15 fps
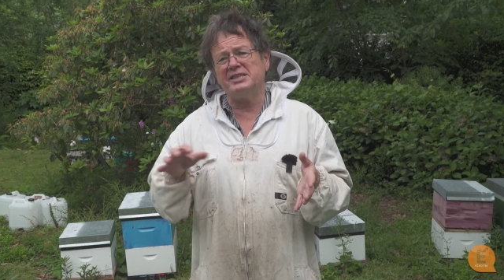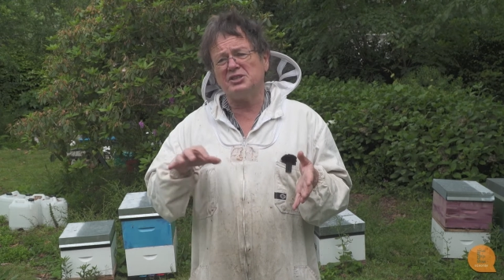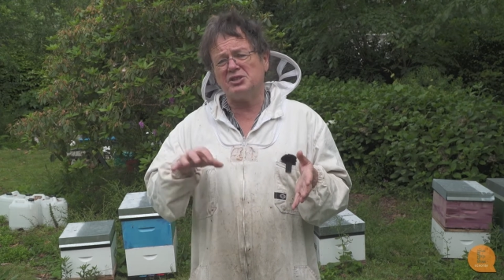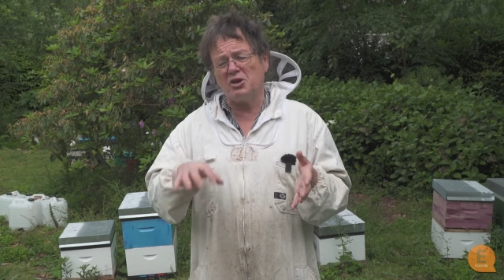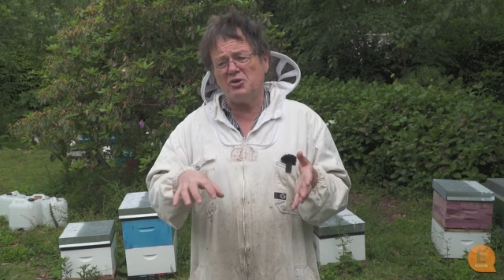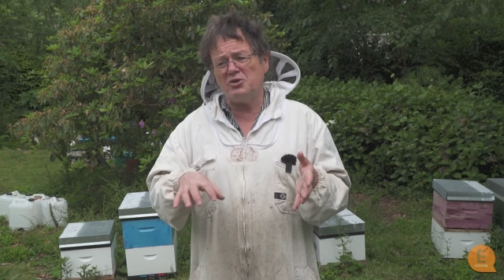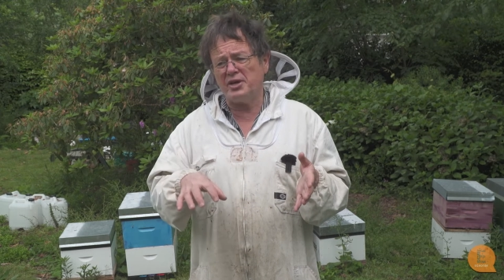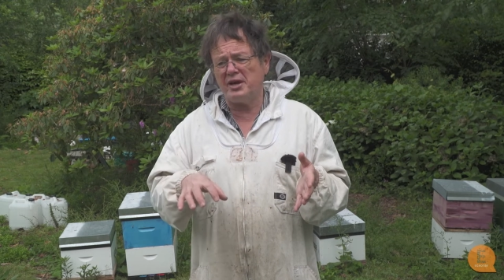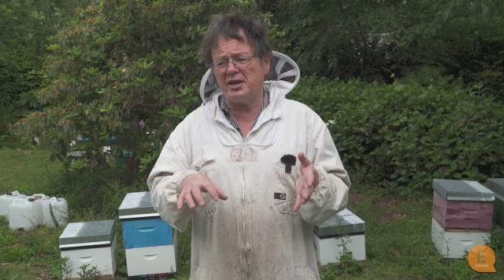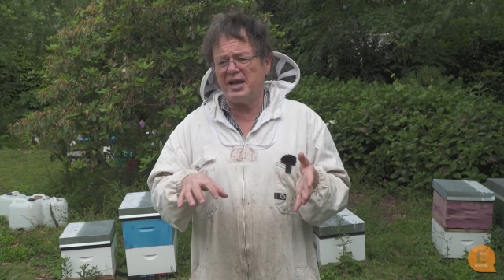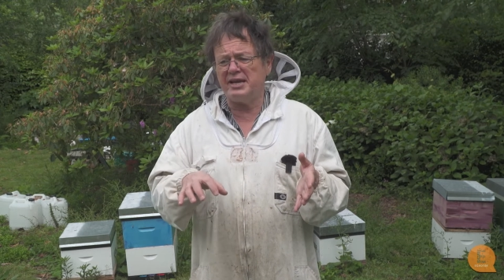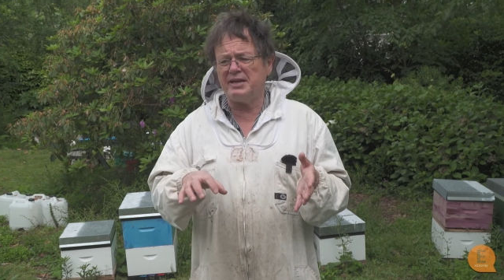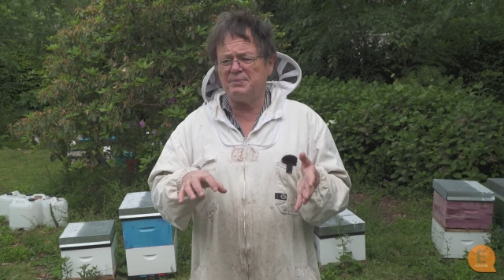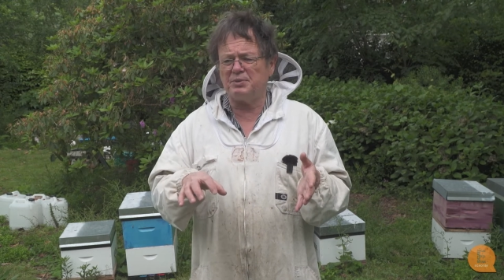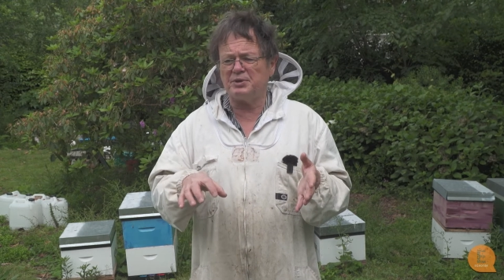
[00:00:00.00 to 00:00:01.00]
and slow down
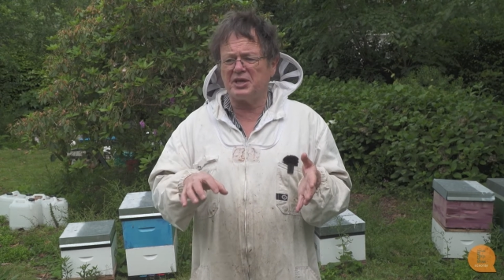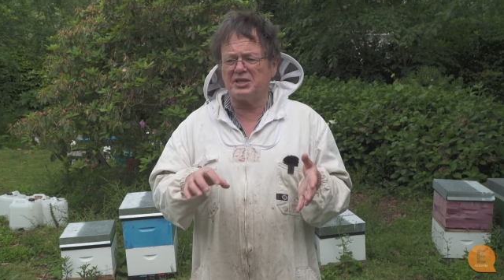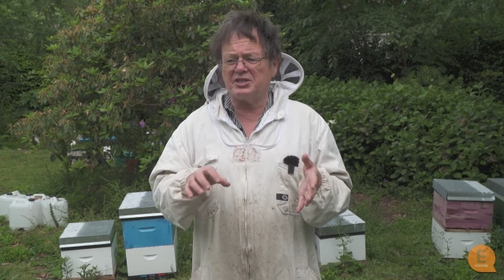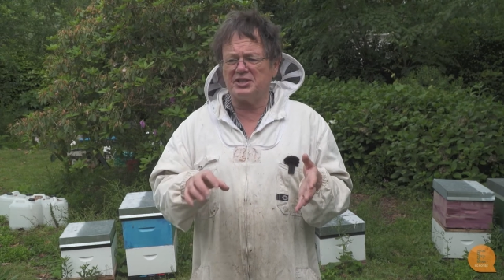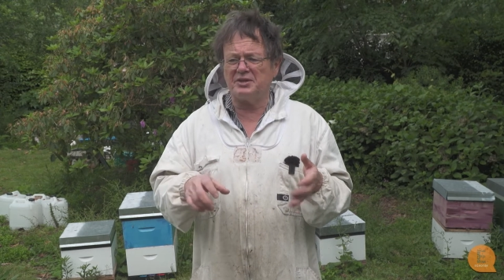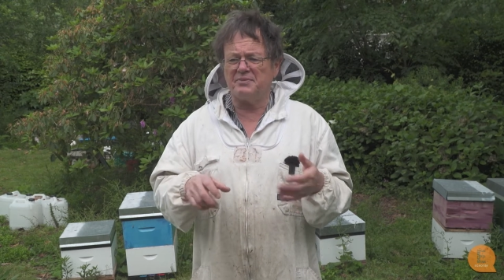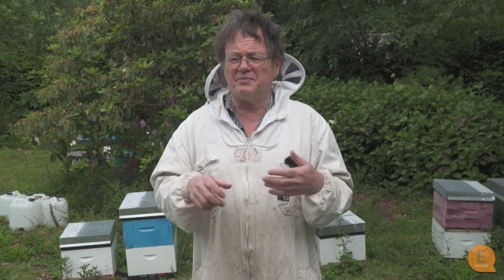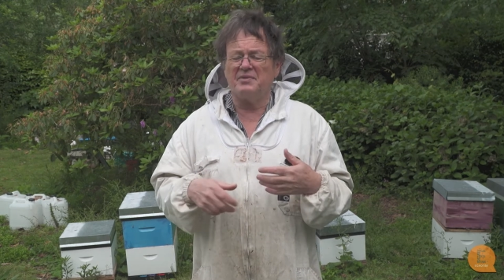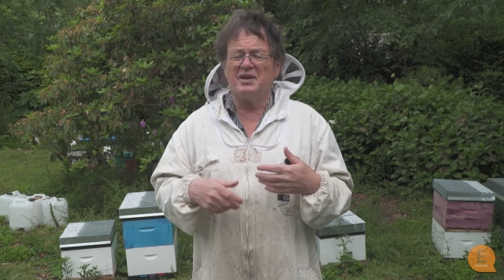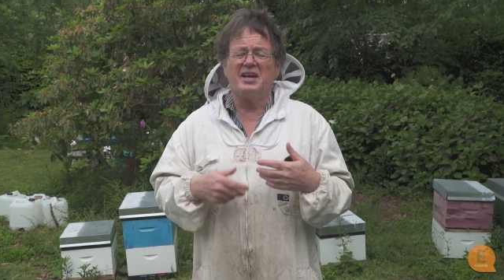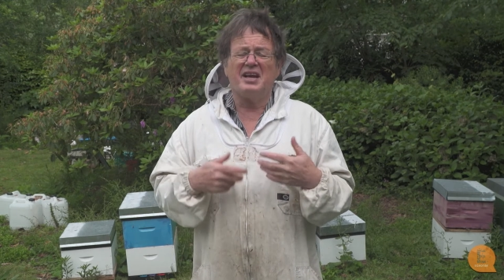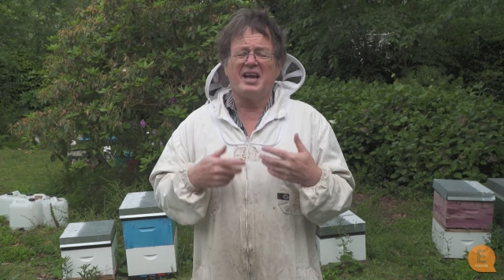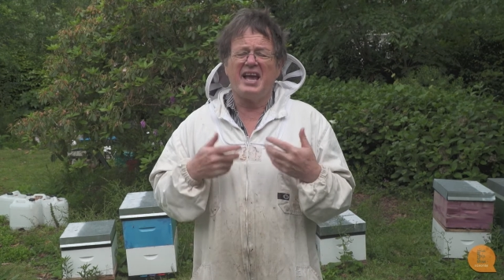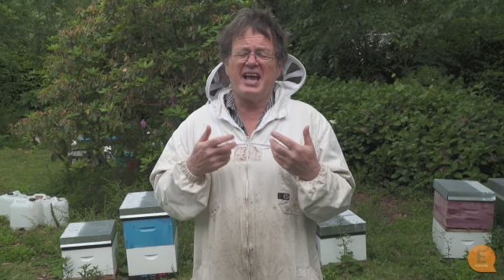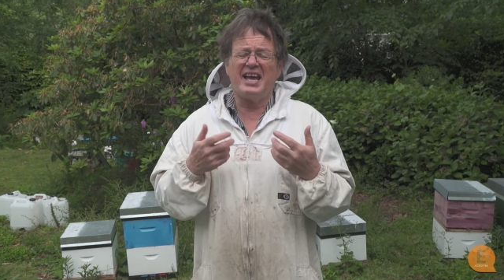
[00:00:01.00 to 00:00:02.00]
honey production.
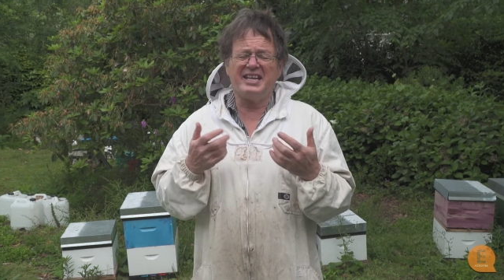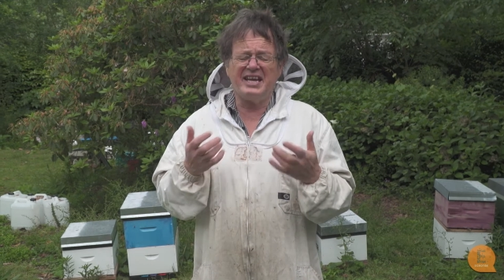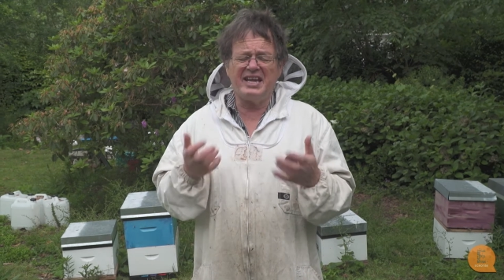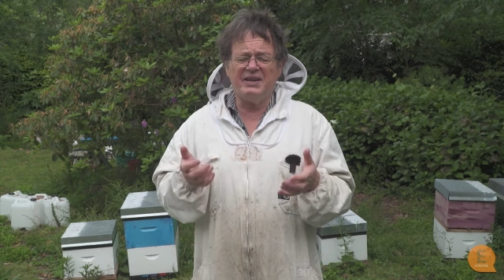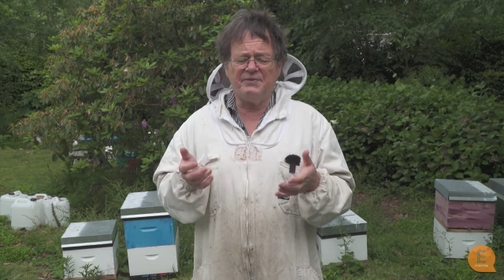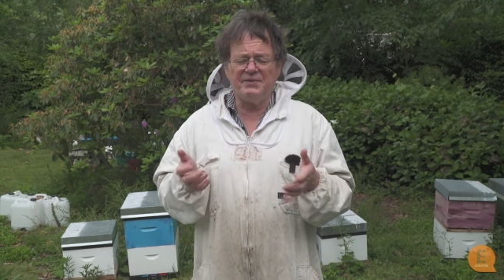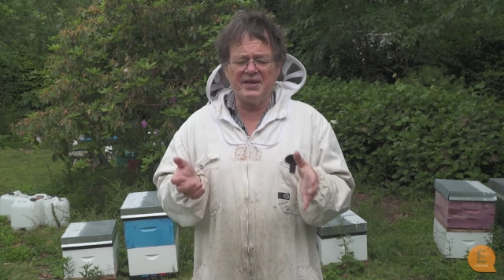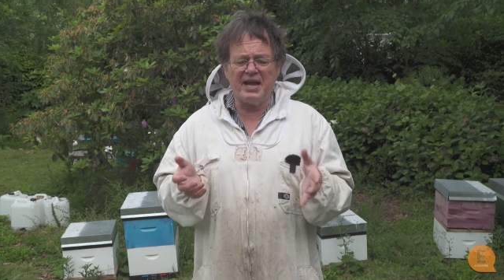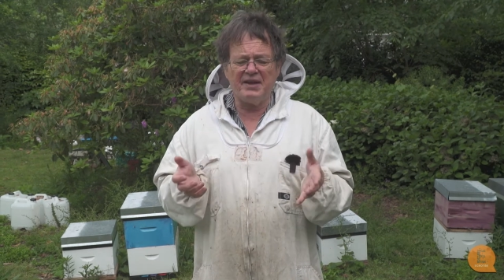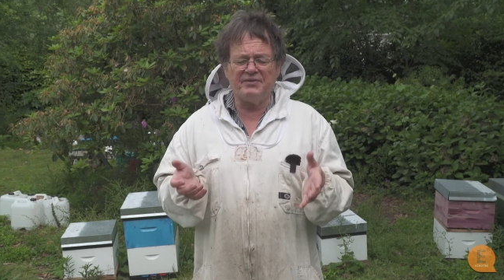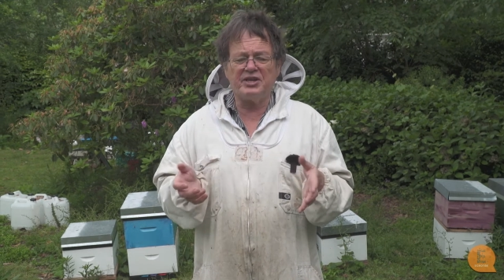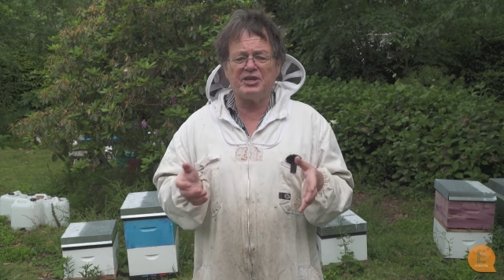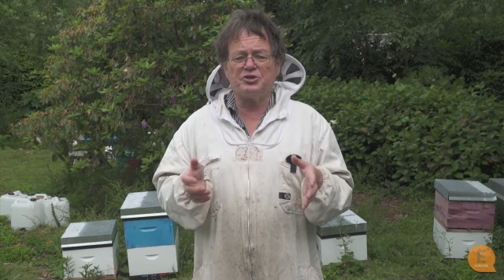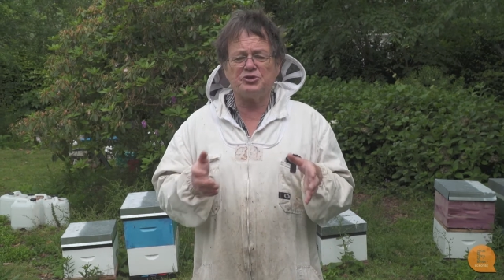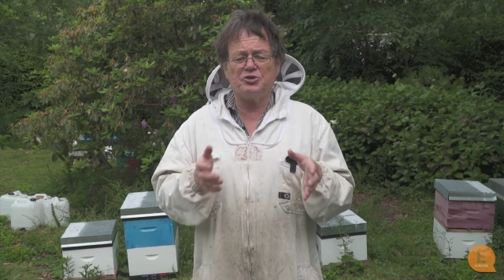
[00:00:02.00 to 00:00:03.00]
And even
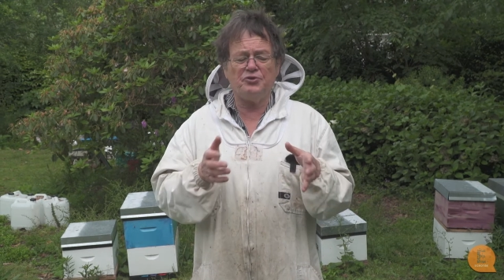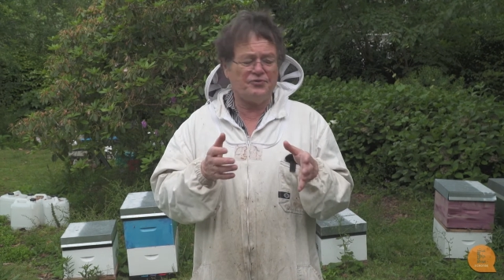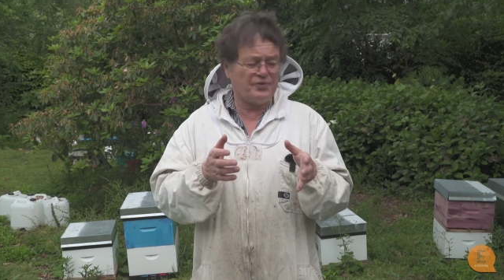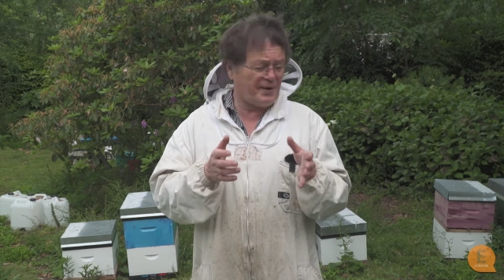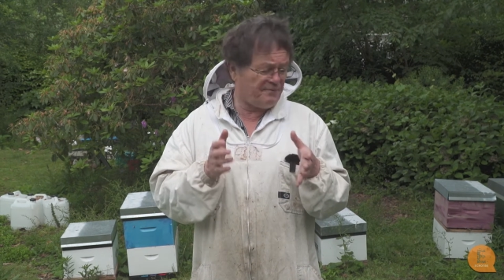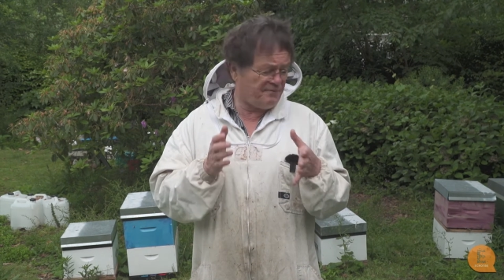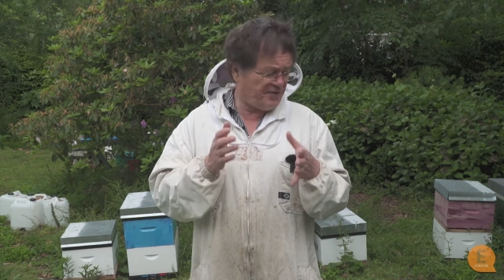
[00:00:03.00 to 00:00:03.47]
having a two-frame